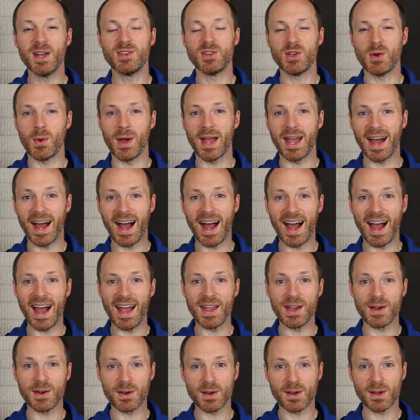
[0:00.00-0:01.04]
to a
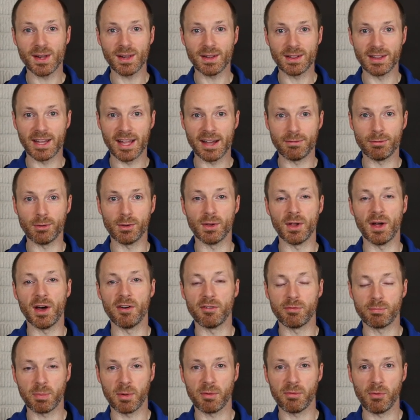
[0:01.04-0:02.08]
higher level
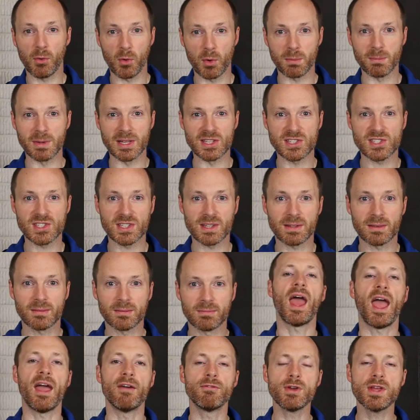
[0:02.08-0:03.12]
of performance.
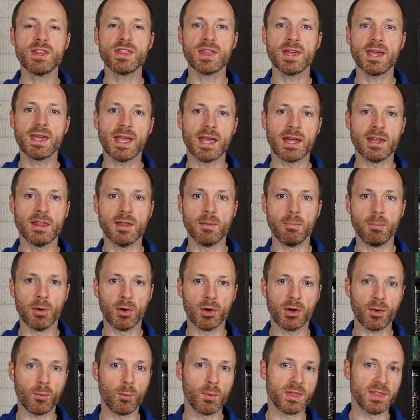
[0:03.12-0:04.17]
Everything in the
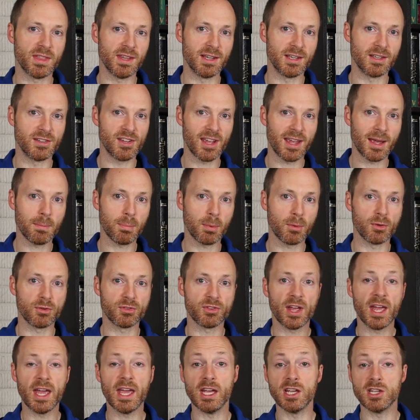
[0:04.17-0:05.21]
book with the examples
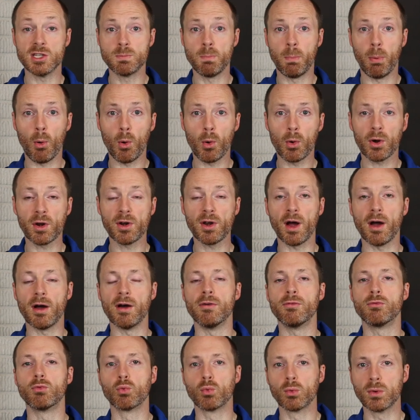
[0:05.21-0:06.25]
is born
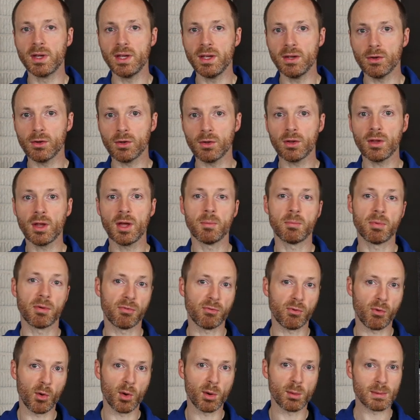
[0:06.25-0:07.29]
of real
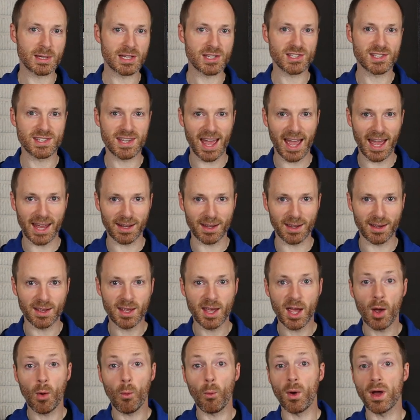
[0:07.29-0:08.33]
performance data,
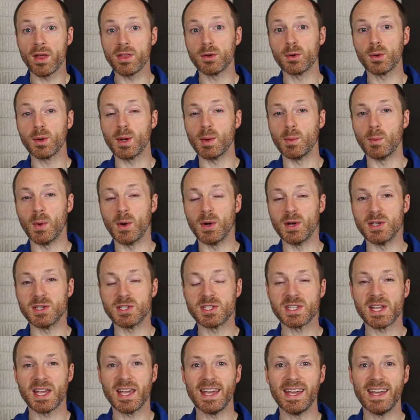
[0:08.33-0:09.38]
whether it
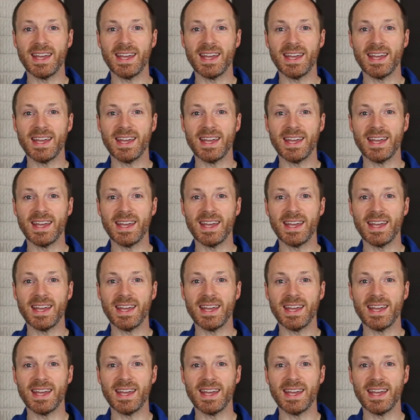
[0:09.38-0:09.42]
was